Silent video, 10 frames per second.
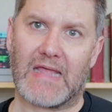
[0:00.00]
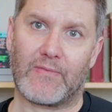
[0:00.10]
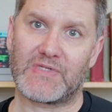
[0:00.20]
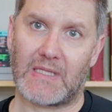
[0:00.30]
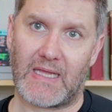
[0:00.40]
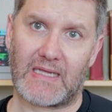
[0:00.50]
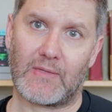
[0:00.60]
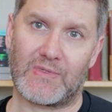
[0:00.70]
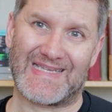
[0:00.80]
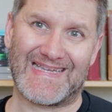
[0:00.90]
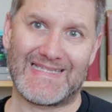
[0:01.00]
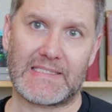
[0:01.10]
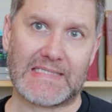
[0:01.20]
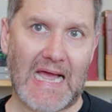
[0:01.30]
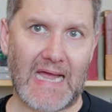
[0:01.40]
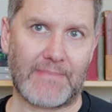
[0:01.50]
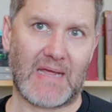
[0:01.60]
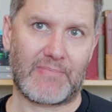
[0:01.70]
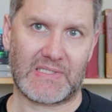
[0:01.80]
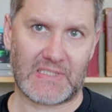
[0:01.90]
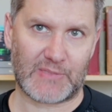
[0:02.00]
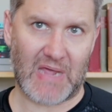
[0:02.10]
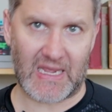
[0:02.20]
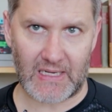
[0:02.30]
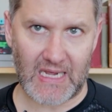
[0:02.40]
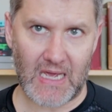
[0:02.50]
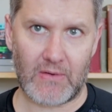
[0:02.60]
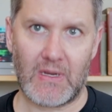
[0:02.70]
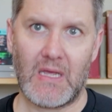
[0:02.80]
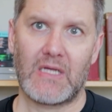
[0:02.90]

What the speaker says: That was a link that was inside my business bank account.